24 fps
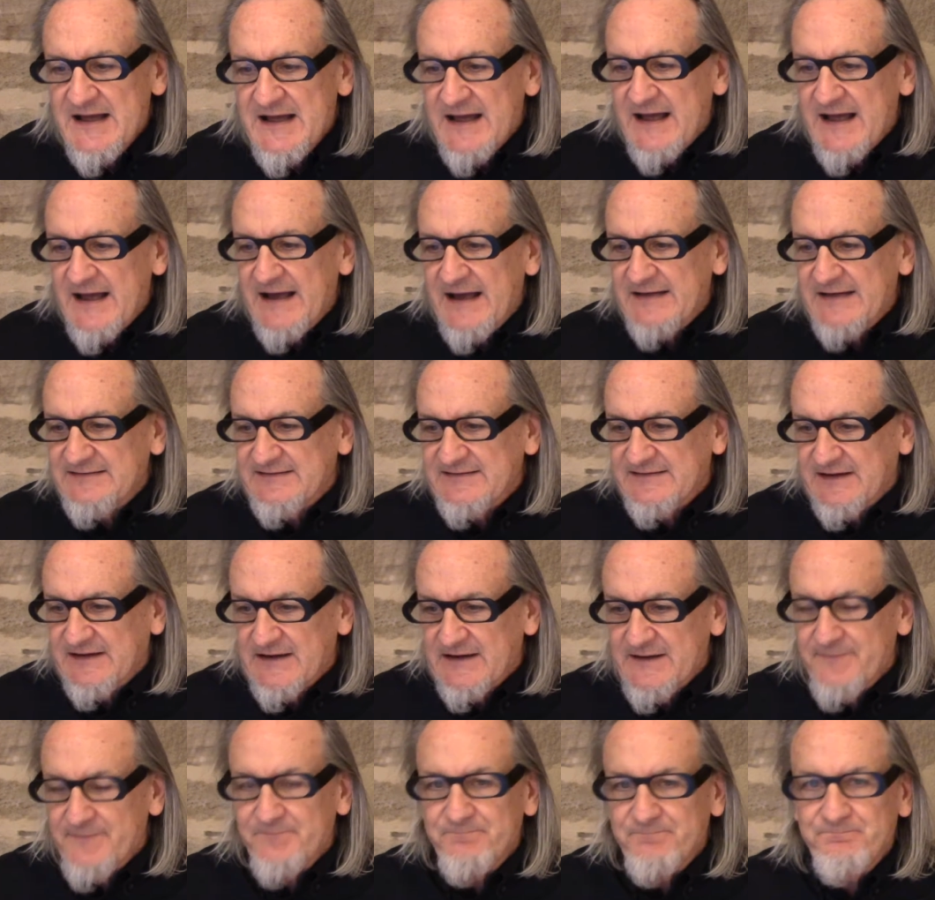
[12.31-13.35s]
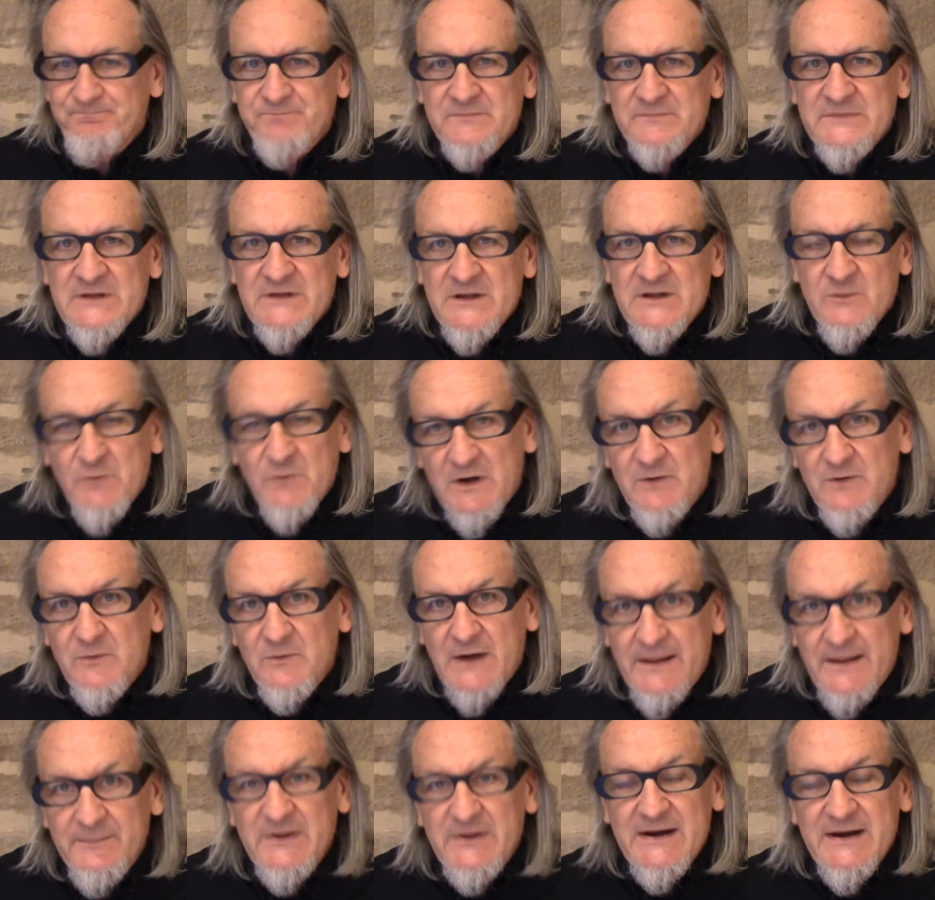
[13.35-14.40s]
at,
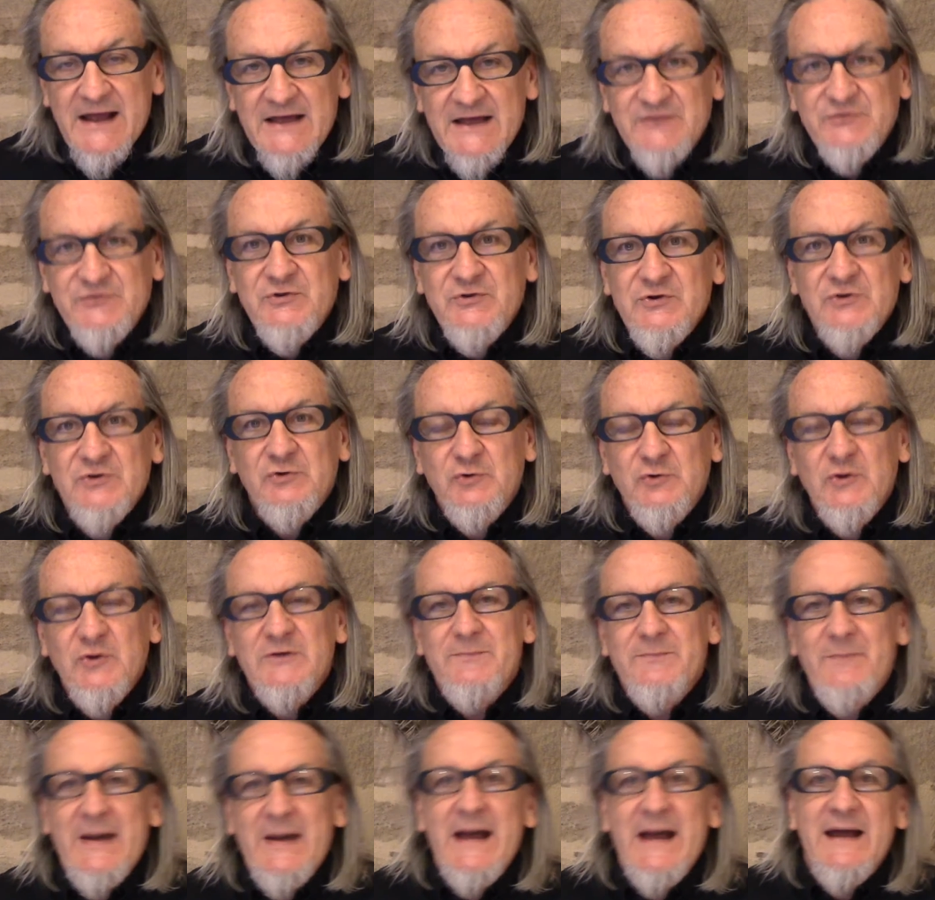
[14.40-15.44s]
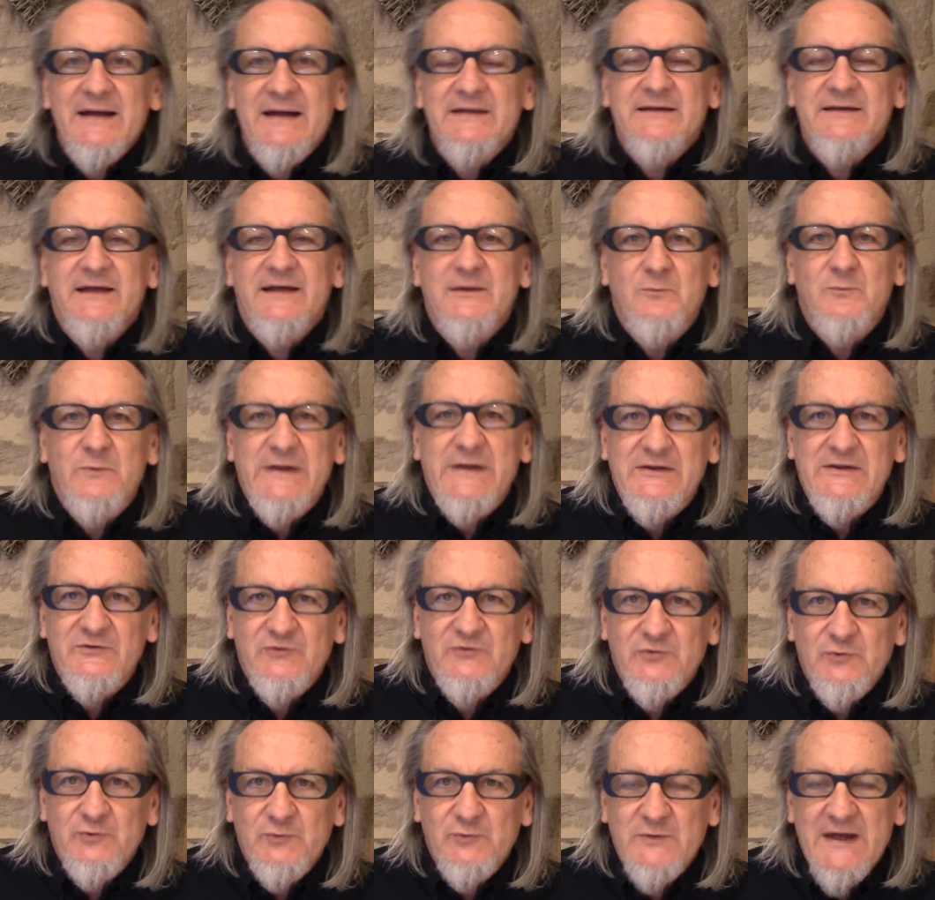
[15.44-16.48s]
well, I'm going to ask you to look back at week
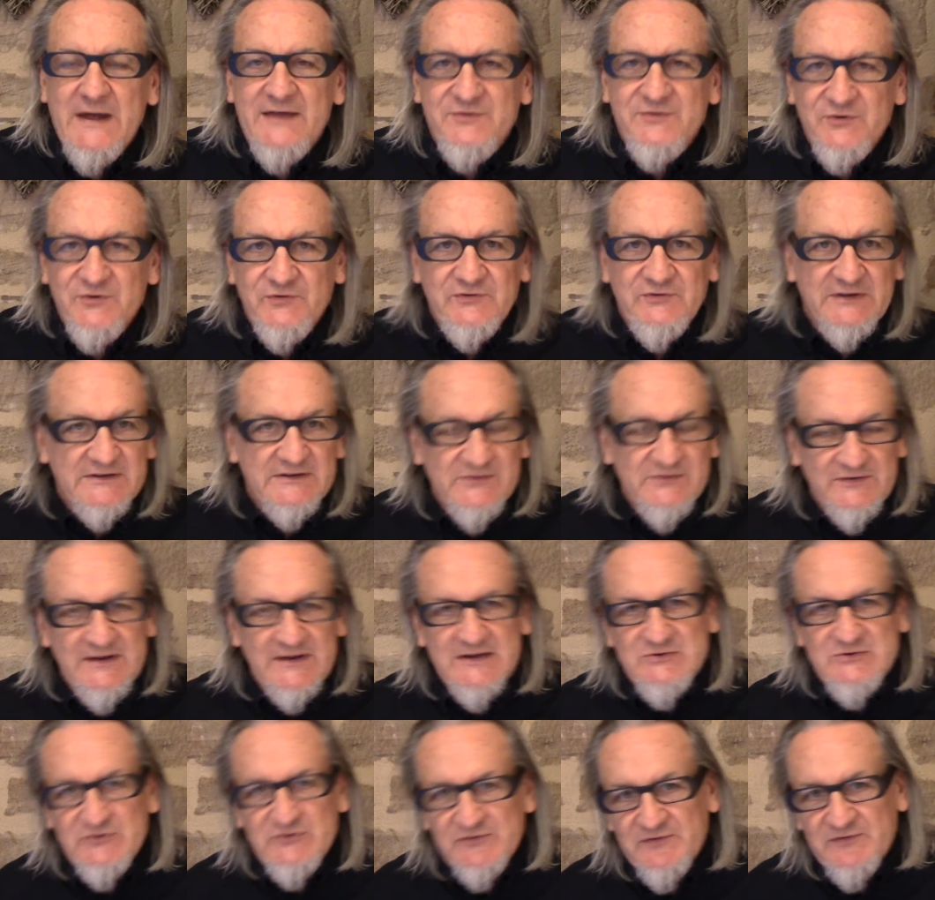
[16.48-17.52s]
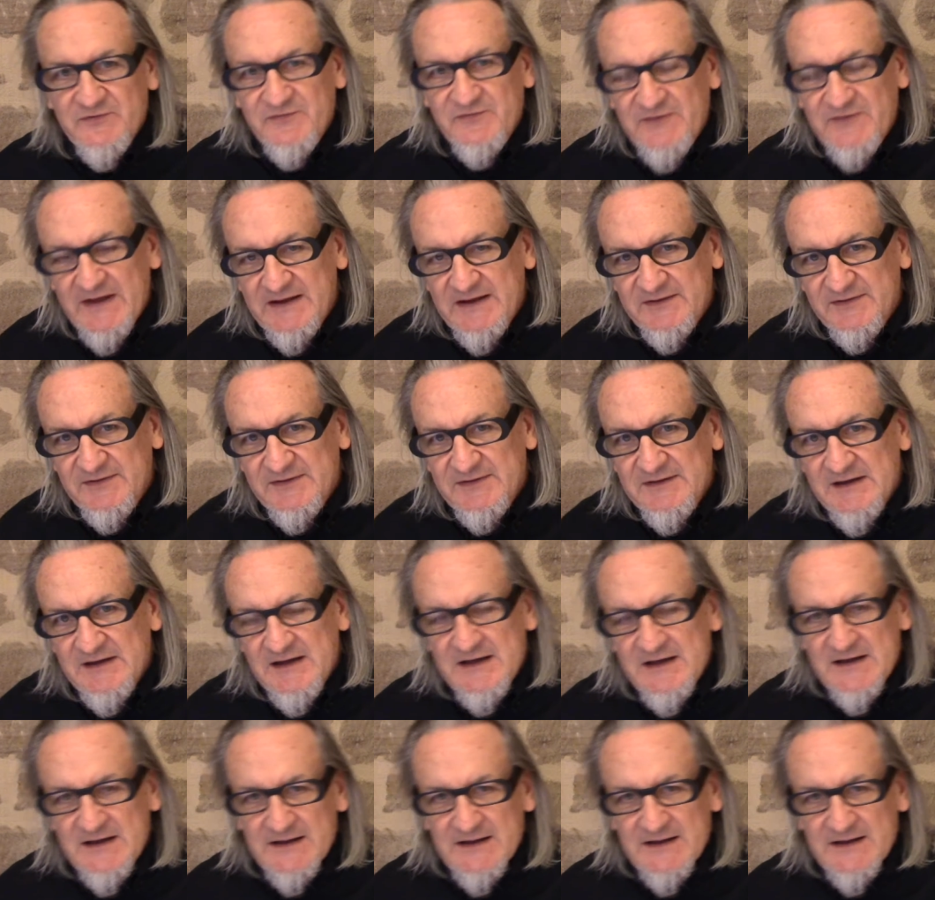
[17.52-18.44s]
2 at the 6 stages of faith.